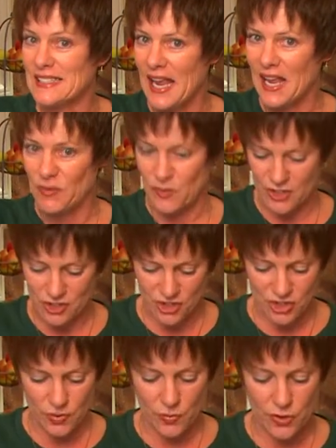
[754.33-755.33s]

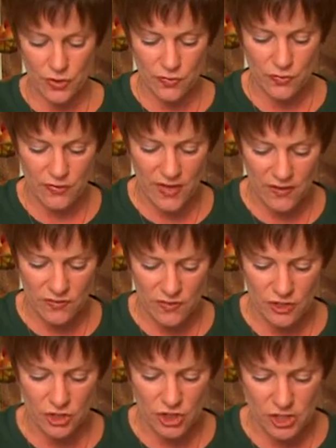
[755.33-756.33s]
sandwich with your
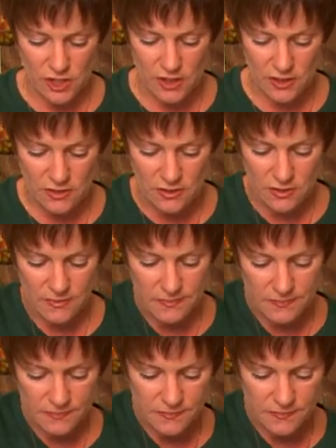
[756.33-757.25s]
favorite cheese.